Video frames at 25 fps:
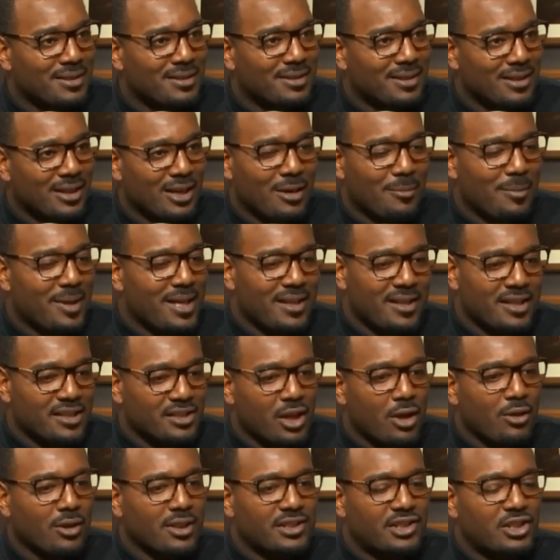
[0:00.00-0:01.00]
You know what I mean?
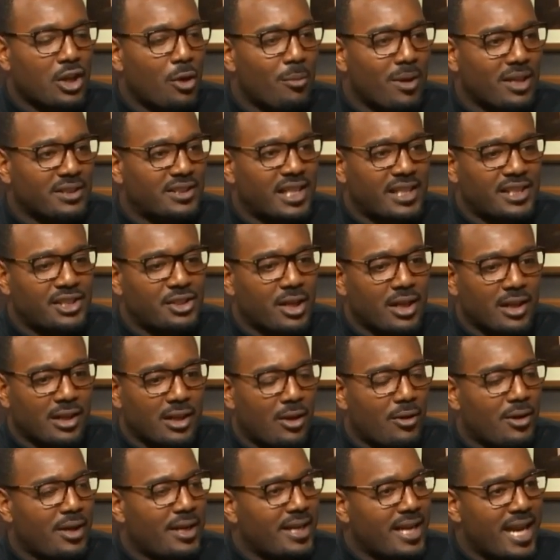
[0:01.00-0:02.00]
There's only so much that you can
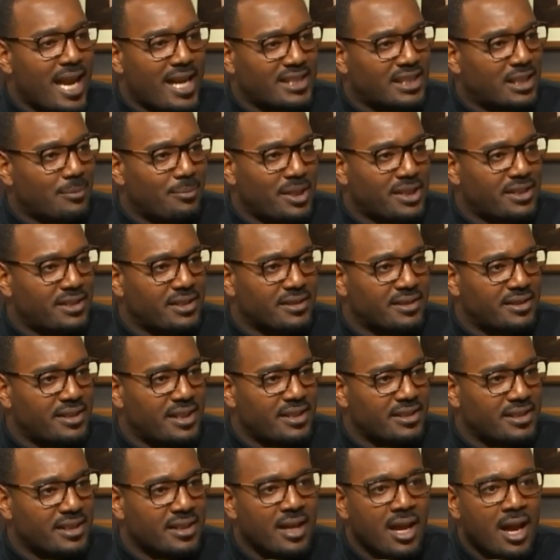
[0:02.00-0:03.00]
learn in the exhibition
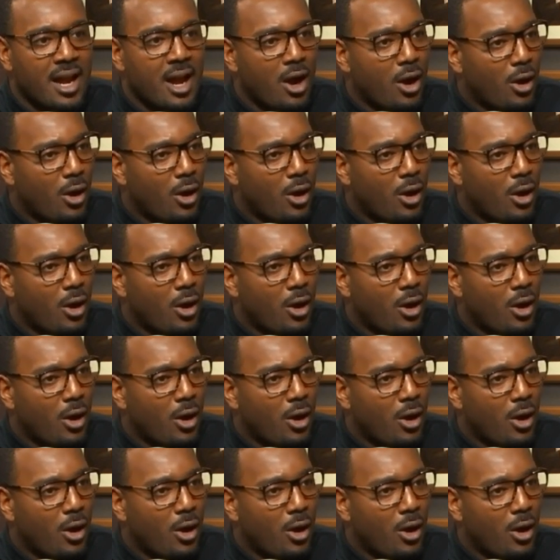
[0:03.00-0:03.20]
season,